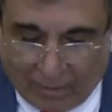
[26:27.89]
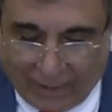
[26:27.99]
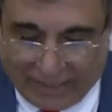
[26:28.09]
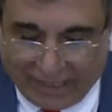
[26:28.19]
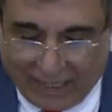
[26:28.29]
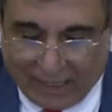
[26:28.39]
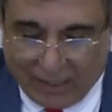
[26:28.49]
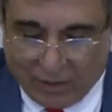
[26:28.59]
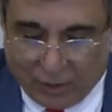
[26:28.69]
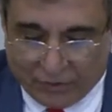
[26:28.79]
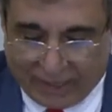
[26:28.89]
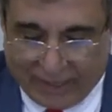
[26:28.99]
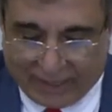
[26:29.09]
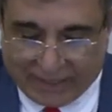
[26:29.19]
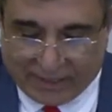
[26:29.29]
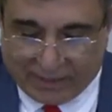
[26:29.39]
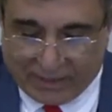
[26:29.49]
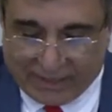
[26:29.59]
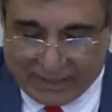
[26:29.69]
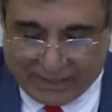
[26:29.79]
radically contradicts
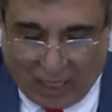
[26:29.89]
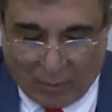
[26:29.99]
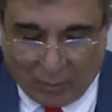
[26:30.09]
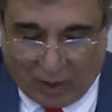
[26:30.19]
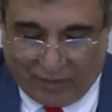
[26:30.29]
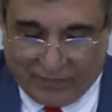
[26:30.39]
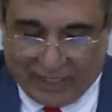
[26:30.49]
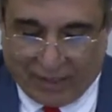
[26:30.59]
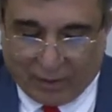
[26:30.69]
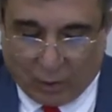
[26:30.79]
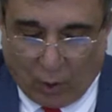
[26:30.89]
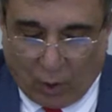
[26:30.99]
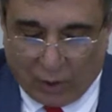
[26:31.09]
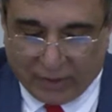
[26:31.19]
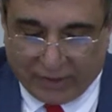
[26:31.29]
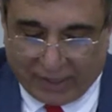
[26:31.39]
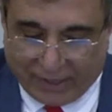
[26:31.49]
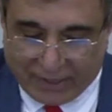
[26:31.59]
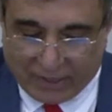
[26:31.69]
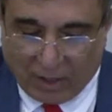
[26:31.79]
some of the core
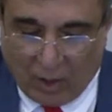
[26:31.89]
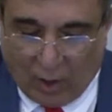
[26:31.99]
tenets